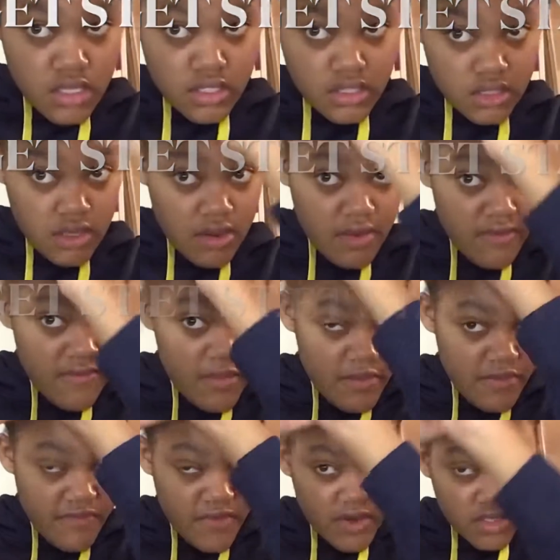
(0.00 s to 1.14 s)
So what we're
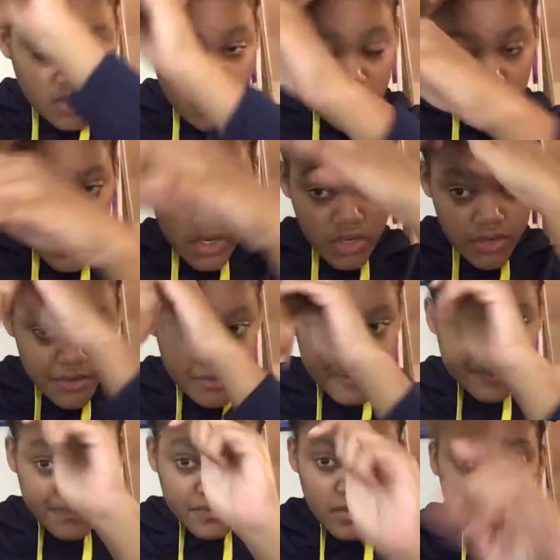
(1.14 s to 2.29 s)
first going to want to do
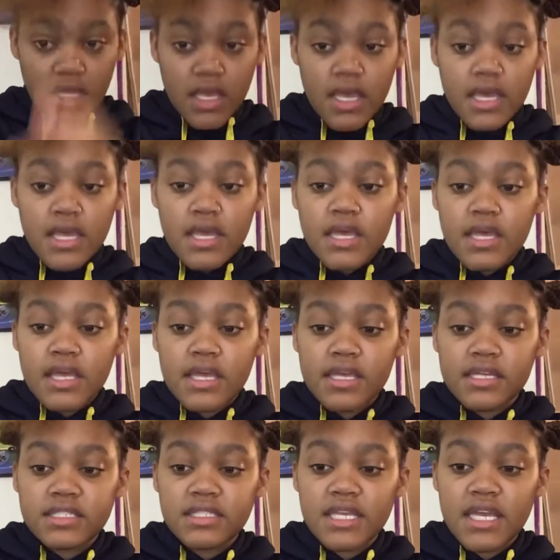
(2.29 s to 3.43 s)

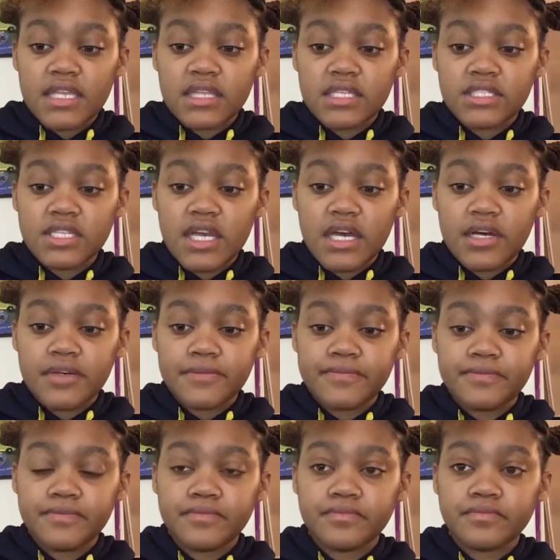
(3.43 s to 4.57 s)
is take the gel.
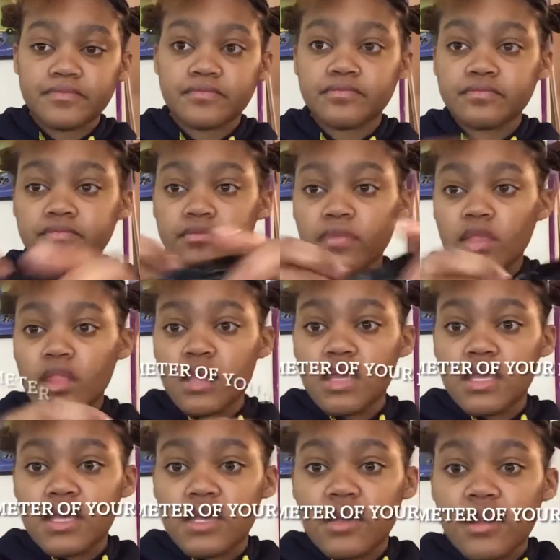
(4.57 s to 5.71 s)

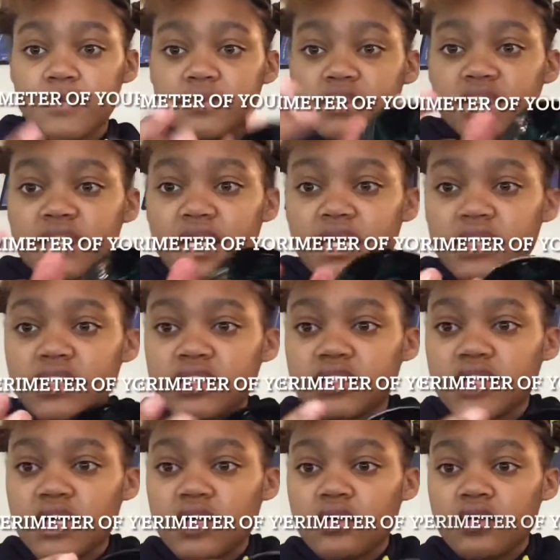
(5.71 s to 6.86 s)
Here I'm just taking the
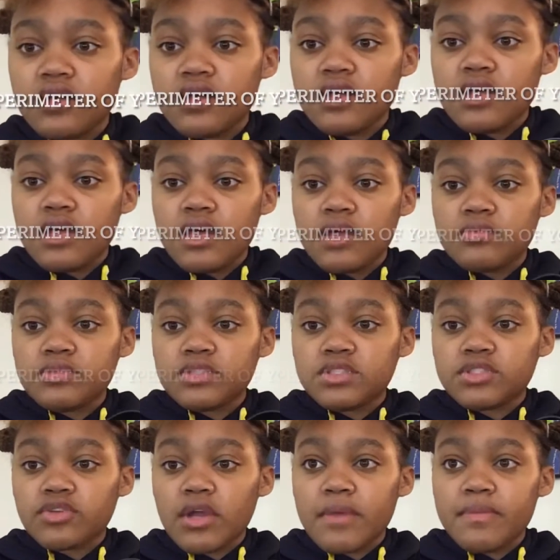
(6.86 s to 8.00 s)
gel. I'm just
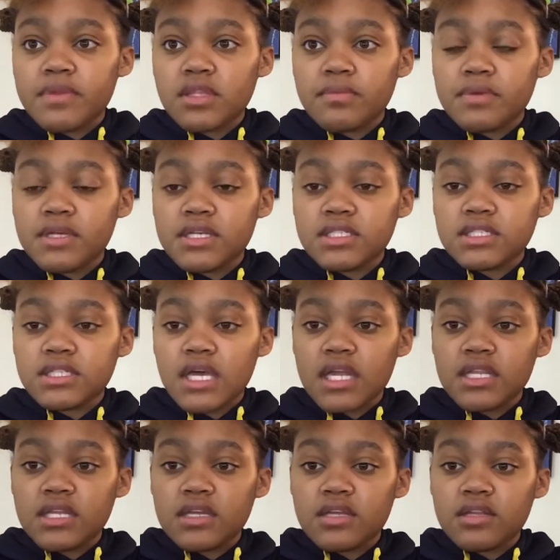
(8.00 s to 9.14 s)
scraping the piece that I
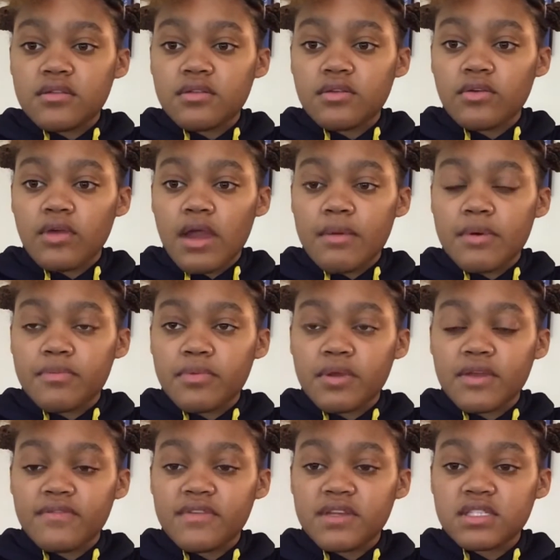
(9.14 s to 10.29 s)
did grab up
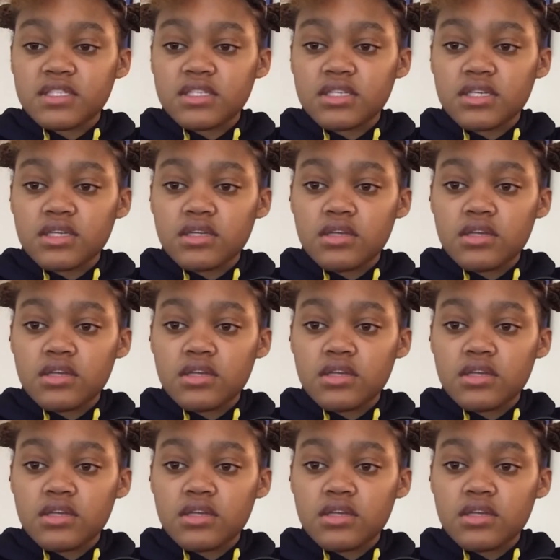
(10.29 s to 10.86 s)
previously,